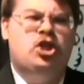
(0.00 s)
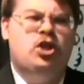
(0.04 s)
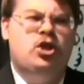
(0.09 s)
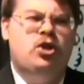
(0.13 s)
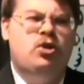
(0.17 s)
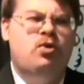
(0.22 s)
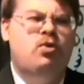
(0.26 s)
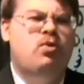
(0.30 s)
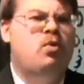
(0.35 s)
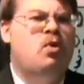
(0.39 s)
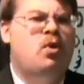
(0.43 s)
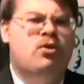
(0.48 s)

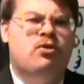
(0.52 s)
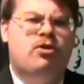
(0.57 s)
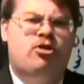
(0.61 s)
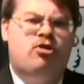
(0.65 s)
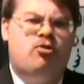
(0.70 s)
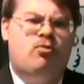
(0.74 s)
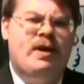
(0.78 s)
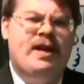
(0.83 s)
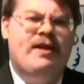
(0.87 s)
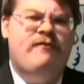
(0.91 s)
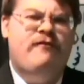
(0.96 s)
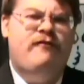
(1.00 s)
2 or
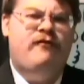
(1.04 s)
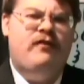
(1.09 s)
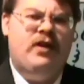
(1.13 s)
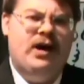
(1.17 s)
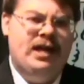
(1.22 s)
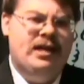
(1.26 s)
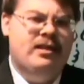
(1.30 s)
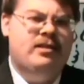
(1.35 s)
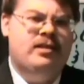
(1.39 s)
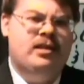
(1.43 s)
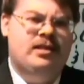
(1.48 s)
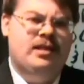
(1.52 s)
3
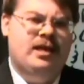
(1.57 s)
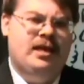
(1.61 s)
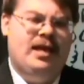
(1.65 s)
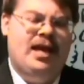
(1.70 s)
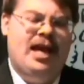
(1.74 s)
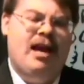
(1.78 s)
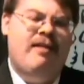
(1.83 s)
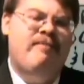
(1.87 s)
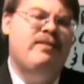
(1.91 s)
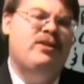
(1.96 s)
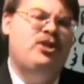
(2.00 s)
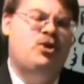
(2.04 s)
fights in the
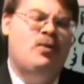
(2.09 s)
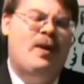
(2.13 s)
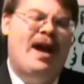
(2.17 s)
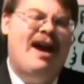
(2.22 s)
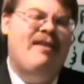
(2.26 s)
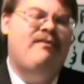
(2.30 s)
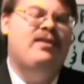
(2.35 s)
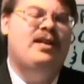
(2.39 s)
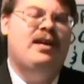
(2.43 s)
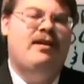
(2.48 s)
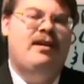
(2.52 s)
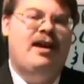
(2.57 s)
game that you
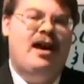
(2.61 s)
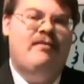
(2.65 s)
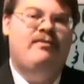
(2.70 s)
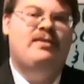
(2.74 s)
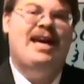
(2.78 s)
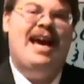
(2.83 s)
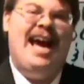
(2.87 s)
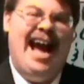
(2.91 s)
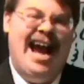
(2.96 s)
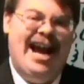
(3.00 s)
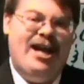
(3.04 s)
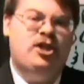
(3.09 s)
have to
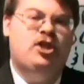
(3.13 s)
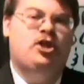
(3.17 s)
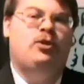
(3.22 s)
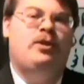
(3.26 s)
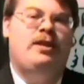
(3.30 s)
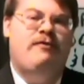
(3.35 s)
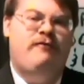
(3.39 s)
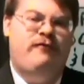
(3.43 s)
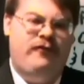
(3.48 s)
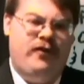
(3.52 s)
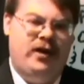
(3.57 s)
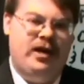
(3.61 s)
actually
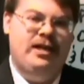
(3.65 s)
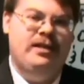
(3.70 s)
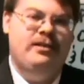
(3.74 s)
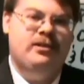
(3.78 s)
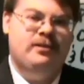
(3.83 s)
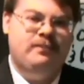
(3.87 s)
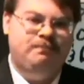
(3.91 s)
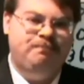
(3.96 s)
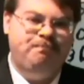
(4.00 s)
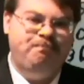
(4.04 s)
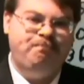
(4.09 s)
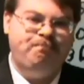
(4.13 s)
fight.
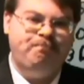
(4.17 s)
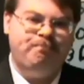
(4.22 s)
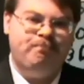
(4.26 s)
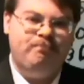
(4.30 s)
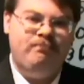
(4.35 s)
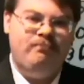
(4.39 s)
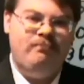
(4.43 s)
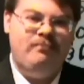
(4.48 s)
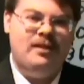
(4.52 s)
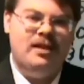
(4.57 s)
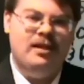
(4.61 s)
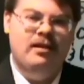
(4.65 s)

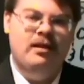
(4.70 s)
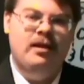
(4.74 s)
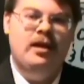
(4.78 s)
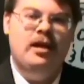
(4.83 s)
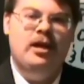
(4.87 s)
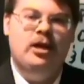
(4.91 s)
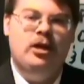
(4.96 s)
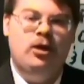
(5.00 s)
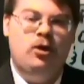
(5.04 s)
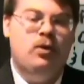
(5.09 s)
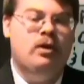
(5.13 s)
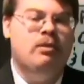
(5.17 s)

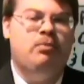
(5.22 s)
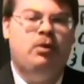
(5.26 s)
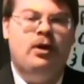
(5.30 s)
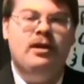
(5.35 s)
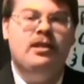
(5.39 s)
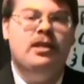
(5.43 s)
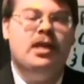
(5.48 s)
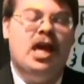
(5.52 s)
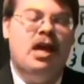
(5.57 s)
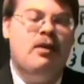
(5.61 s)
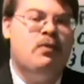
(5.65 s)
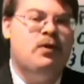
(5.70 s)
You can play
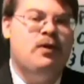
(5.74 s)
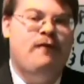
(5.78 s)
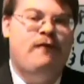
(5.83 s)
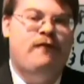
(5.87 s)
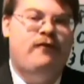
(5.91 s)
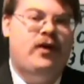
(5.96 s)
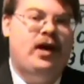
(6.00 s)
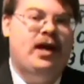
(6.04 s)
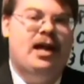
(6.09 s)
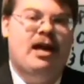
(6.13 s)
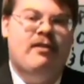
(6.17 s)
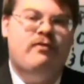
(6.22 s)
the game where you
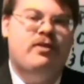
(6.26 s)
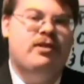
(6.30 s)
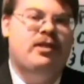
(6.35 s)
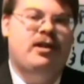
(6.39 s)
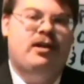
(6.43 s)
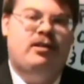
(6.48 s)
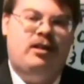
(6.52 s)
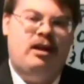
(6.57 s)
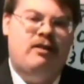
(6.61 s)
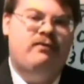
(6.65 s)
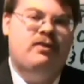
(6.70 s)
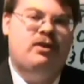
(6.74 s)
fight everything
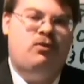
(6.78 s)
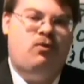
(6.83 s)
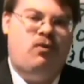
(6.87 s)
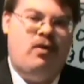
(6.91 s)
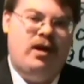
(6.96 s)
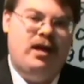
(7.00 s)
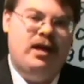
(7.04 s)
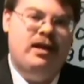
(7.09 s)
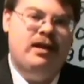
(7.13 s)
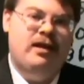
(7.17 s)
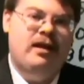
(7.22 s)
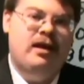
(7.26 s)
left and
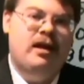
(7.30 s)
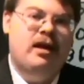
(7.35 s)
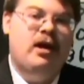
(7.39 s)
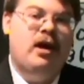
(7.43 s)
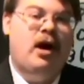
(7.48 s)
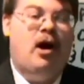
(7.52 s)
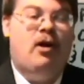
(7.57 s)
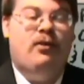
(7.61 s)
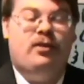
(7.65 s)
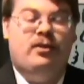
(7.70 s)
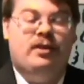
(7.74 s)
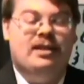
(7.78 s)
right,
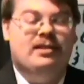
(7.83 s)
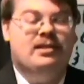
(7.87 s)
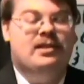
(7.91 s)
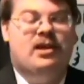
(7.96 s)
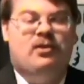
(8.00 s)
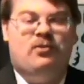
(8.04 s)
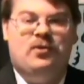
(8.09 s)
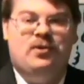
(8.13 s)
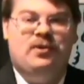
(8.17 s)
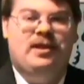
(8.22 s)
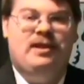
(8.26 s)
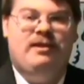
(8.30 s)
although that's
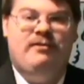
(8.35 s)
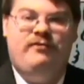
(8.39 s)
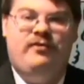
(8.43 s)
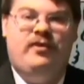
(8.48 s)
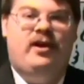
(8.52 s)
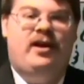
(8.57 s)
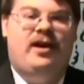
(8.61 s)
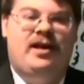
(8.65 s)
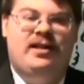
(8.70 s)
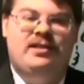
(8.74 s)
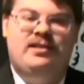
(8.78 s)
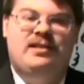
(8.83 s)
not really
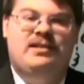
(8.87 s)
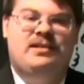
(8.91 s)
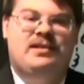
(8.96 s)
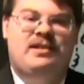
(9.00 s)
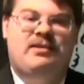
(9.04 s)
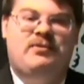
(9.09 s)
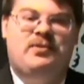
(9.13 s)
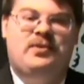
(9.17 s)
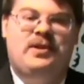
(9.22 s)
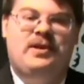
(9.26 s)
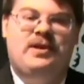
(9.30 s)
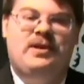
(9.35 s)
advised. It's not
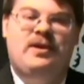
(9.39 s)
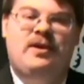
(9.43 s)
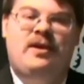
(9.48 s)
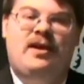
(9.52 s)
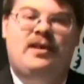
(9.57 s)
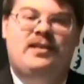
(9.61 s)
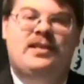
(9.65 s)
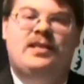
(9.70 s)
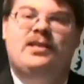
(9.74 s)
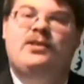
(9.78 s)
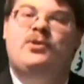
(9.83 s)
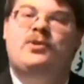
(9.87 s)
really a good
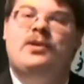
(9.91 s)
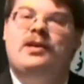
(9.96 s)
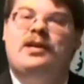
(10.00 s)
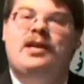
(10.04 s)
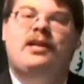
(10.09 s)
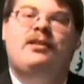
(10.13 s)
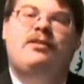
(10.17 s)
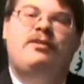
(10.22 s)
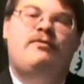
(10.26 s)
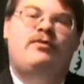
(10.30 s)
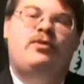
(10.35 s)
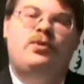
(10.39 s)
idea, and you're not
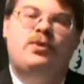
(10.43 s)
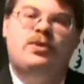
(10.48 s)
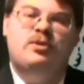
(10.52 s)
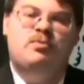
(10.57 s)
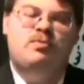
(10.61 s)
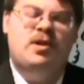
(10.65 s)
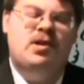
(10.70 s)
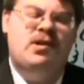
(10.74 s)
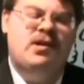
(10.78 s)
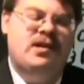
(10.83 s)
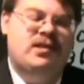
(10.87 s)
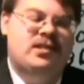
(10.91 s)
getting the full
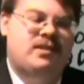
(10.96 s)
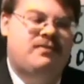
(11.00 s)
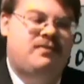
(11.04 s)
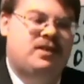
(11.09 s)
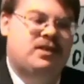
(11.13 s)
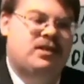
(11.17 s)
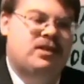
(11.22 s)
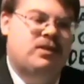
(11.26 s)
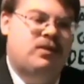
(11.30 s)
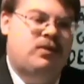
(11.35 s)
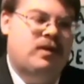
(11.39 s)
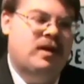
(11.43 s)
experience if you
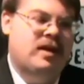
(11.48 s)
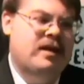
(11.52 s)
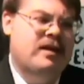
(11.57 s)
do.